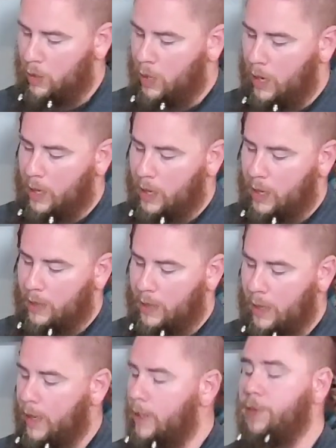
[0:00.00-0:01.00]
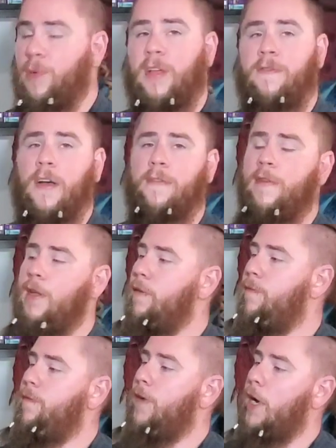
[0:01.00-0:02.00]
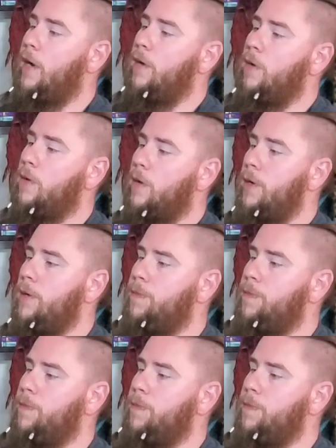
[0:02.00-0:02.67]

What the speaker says: And then I got 25 feet of fire cord,